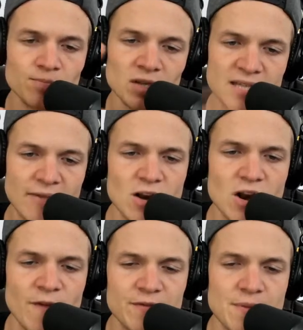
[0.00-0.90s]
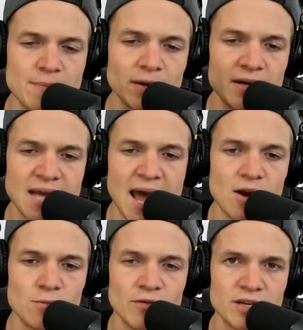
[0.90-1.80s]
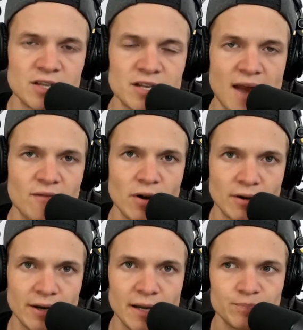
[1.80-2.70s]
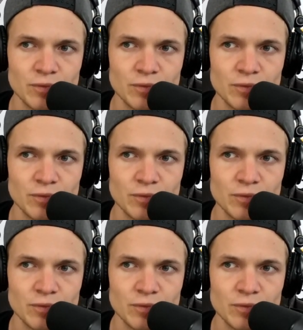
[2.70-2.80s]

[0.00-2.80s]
750 people a day are moving to the Denver area.